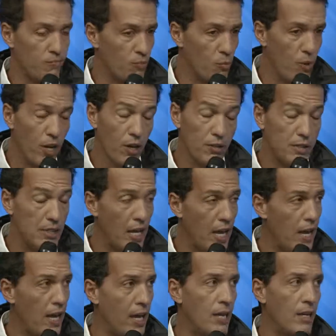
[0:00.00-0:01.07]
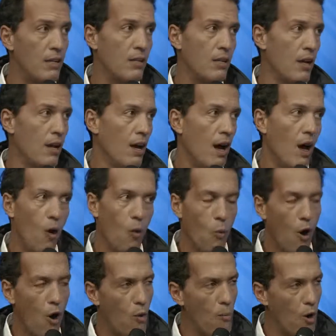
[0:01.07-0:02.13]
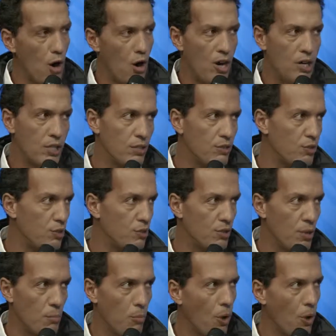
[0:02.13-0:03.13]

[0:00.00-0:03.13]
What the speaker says: real estate, how Walmart is using